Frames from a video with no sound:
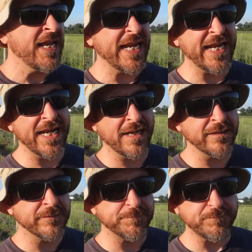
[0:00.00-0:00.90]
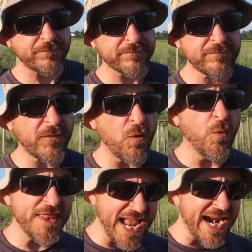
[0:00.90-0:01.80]
And
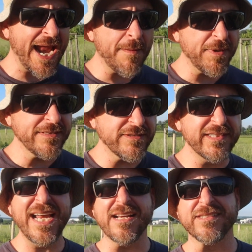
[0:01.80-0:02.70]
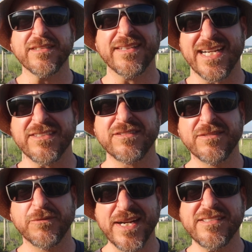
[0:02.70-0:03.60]
when that happens, yes, that
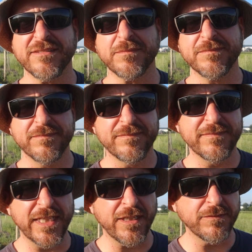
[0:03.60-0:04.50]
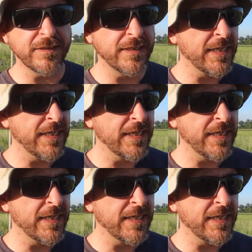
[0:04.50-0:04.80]
is racism you know?